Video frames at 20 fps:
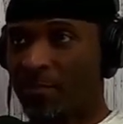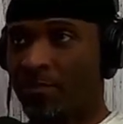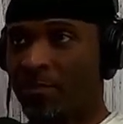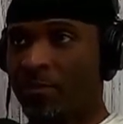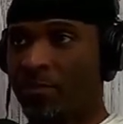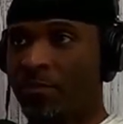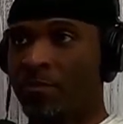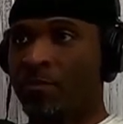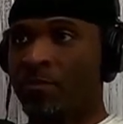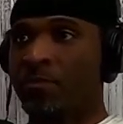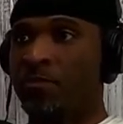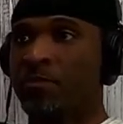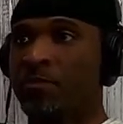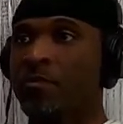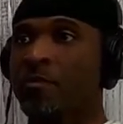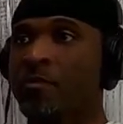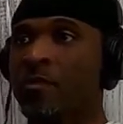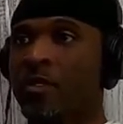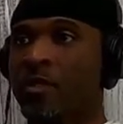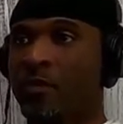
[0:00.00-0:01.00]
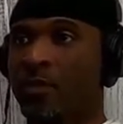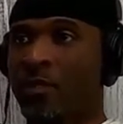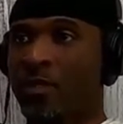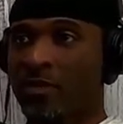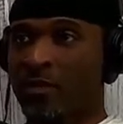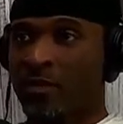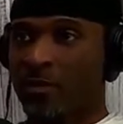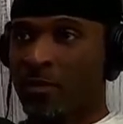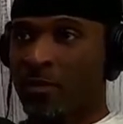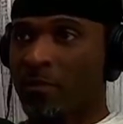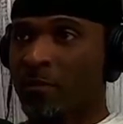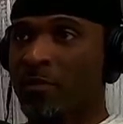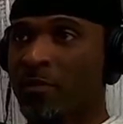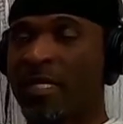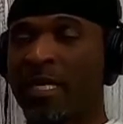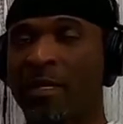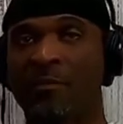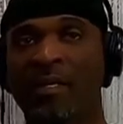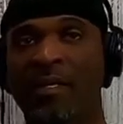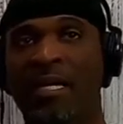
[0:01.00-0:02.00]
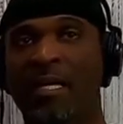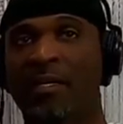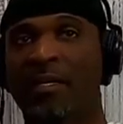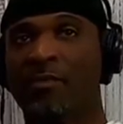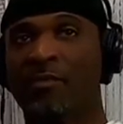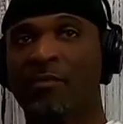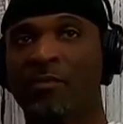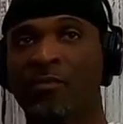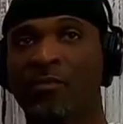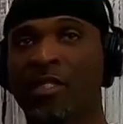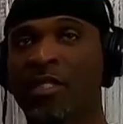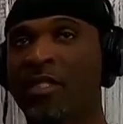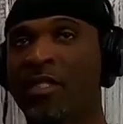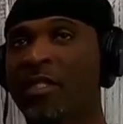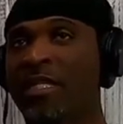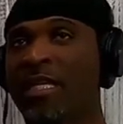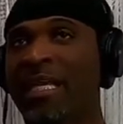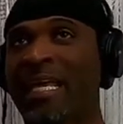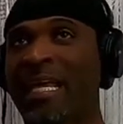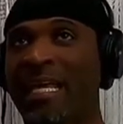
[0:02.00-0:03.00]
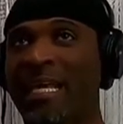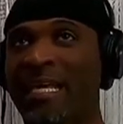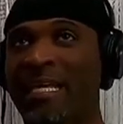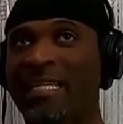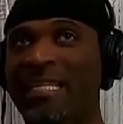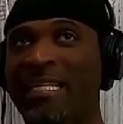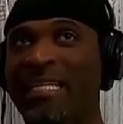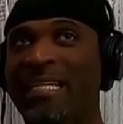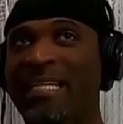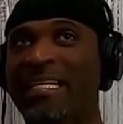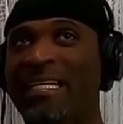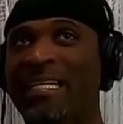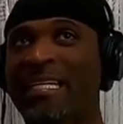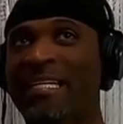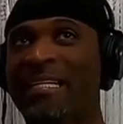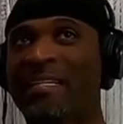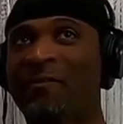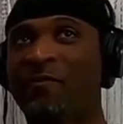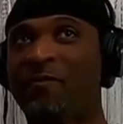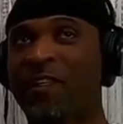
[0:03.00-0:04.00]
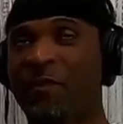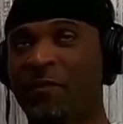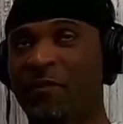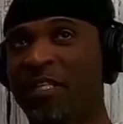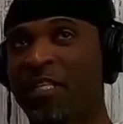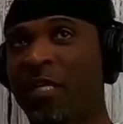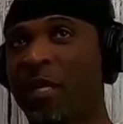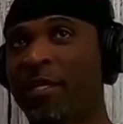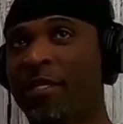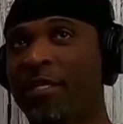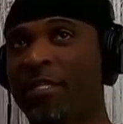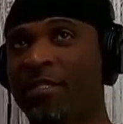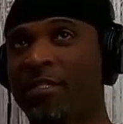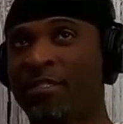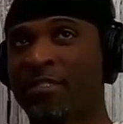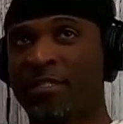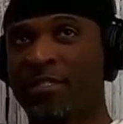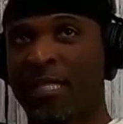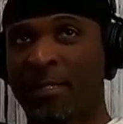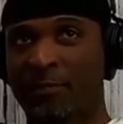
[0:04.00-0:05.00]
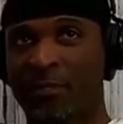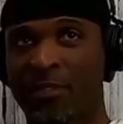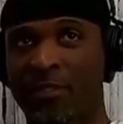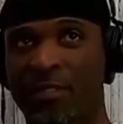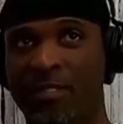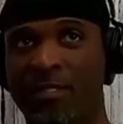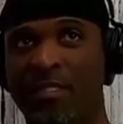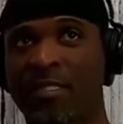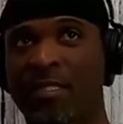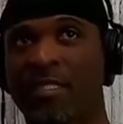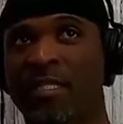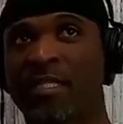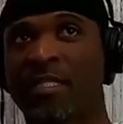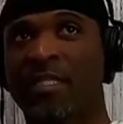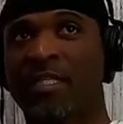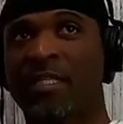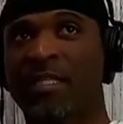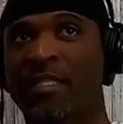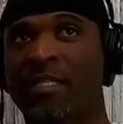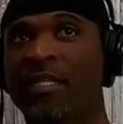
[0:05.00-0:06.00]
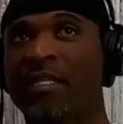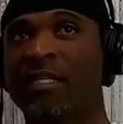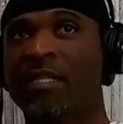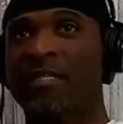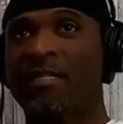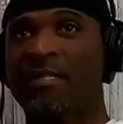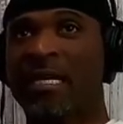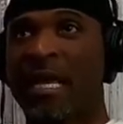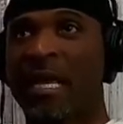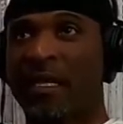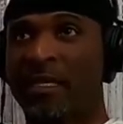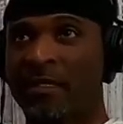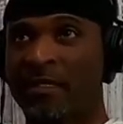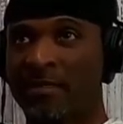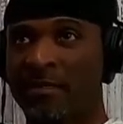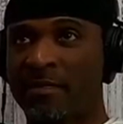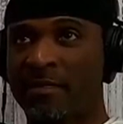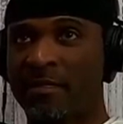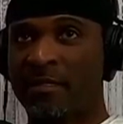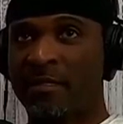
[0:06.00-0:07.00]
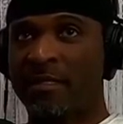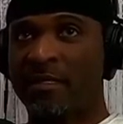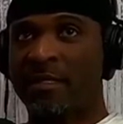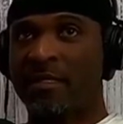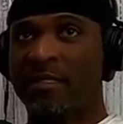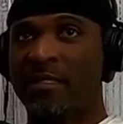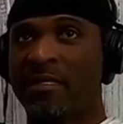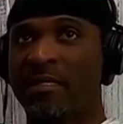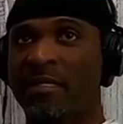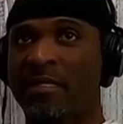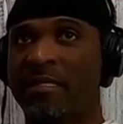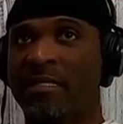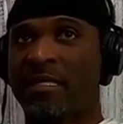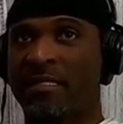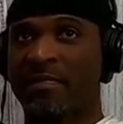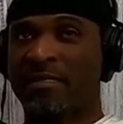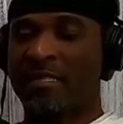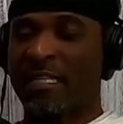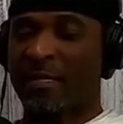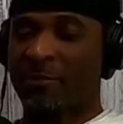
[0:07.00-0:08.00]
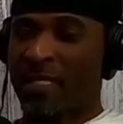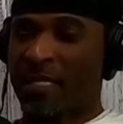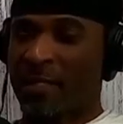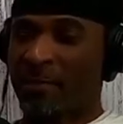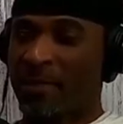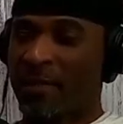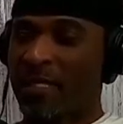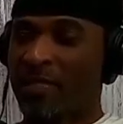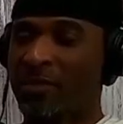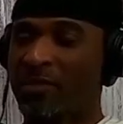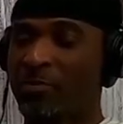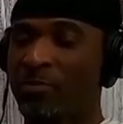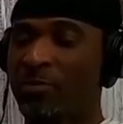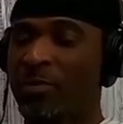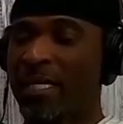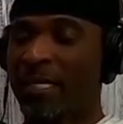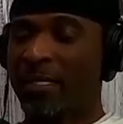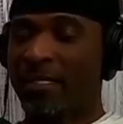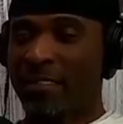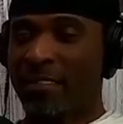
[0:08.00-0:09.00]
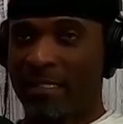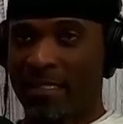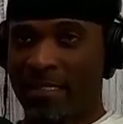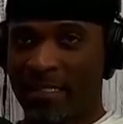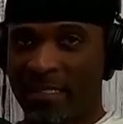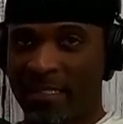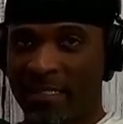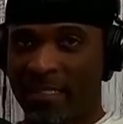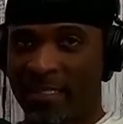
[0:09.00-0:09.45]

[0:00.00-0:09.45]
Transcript: Okay. We so good. Yep. I had a one in hand 50 yard interception in Dallas that stepped out of bounds barely.